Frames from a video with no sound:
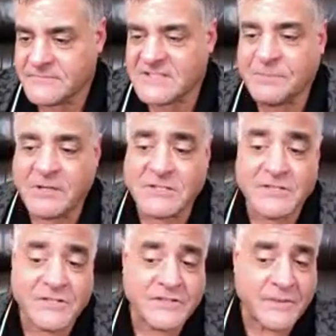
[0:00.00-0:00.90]
This
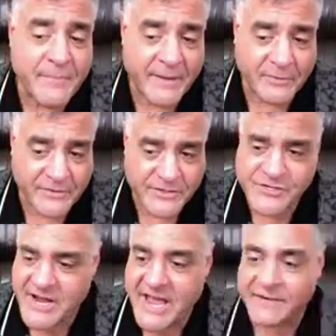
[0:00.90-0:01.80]
person's just a member of the
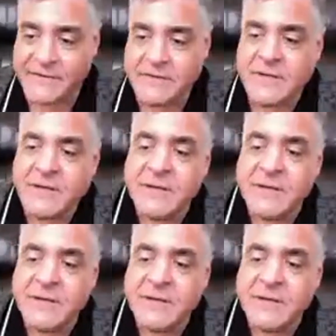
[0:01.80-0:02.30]
channel.